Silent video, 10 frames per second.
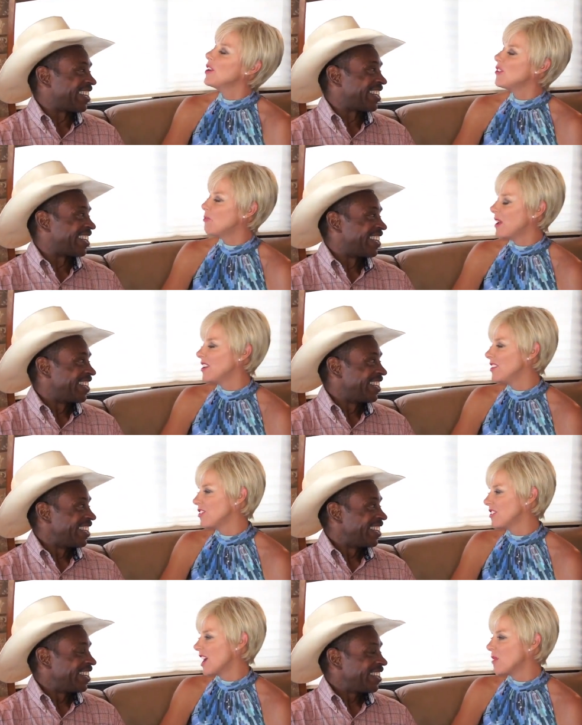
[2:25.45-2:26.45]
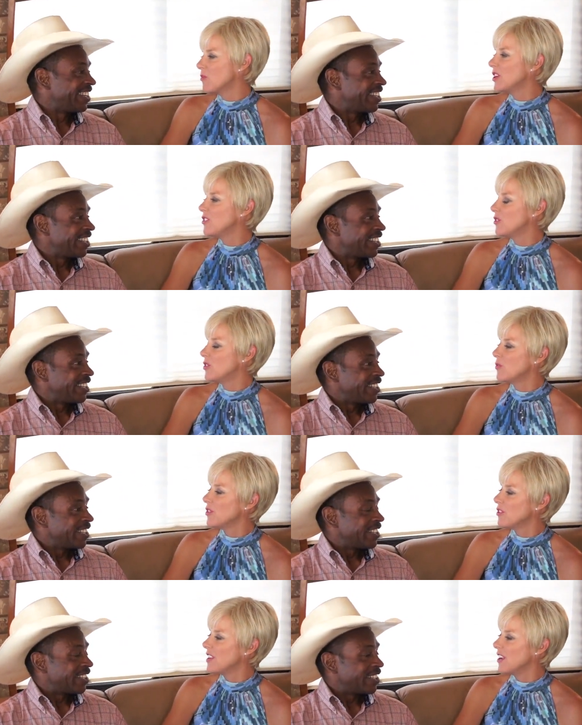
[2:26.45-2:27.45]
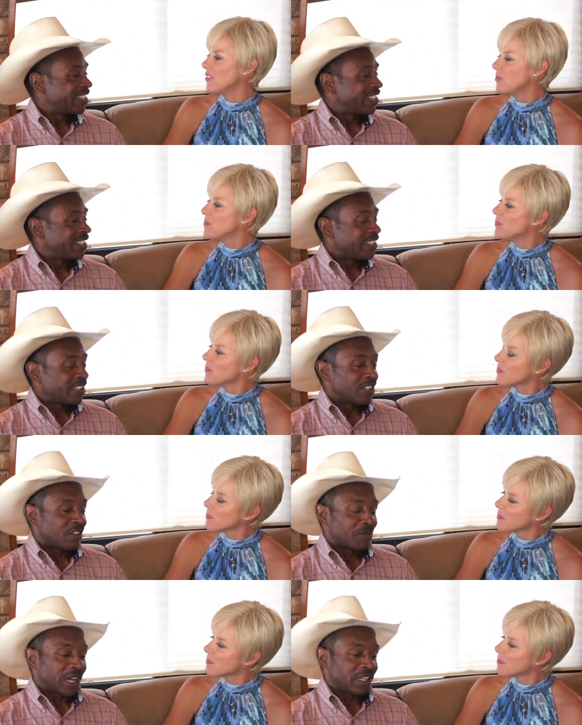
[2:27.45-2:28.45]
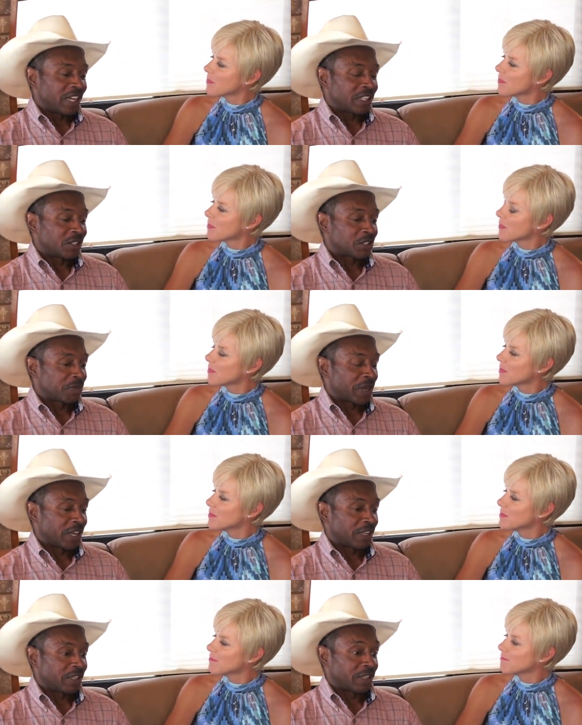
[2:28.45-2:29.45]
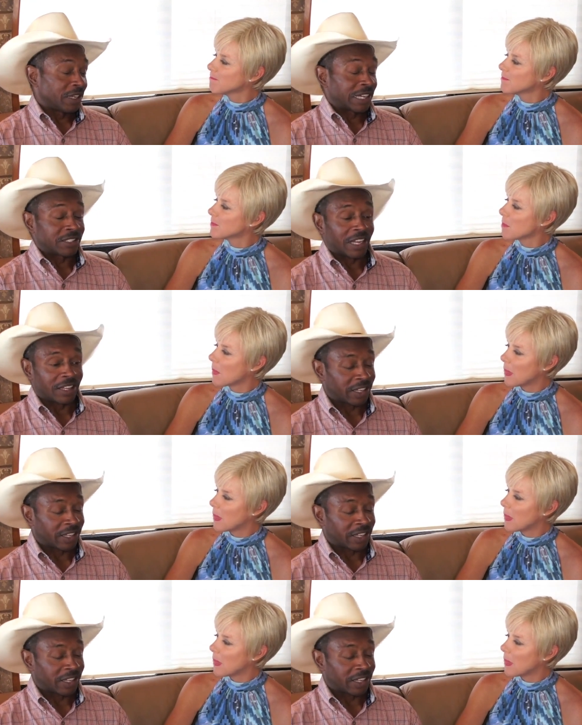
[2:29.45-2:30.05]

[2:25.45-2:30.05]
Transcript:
Speaker 1: are you spending your time? What are you doing with your days?
Speaker 2: Oh, my days are spent, like I said, I